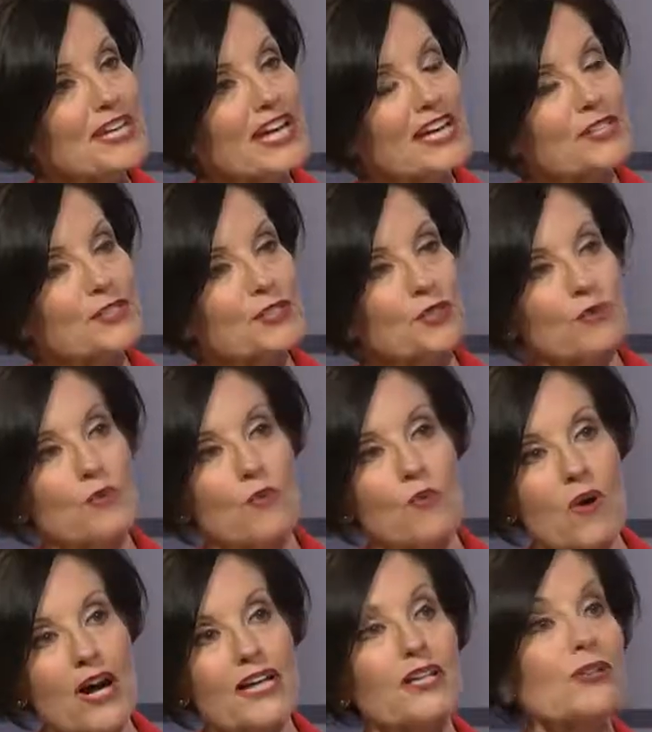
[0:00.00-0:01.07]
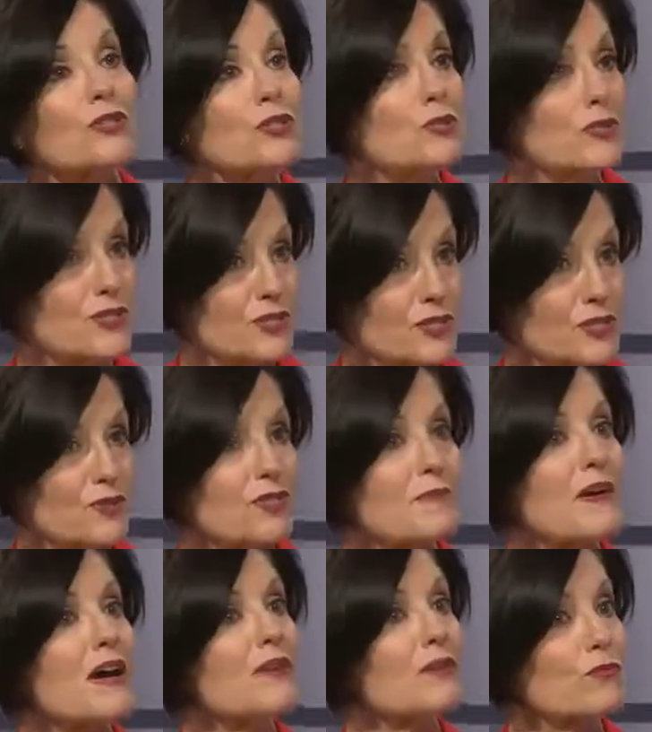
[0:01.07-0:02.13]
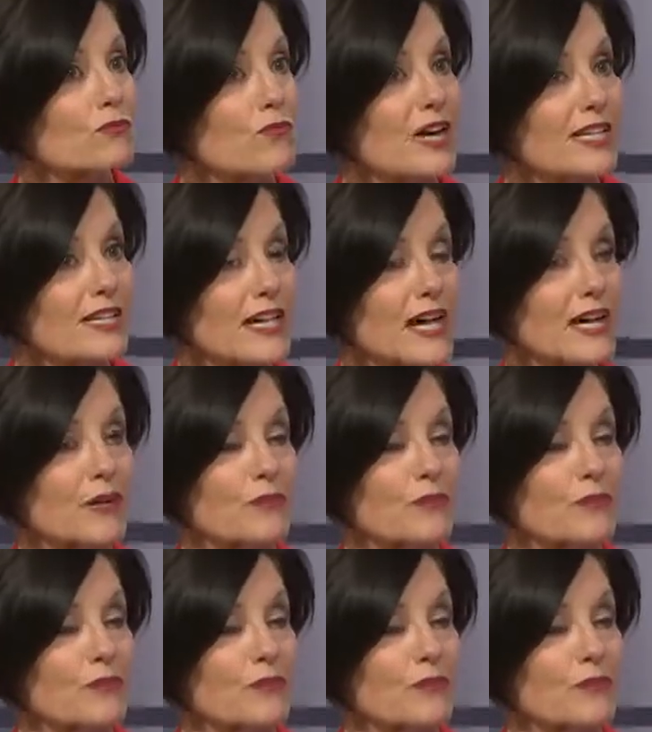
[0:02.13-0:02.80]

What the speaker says: ask you, why are you concerned about it right now?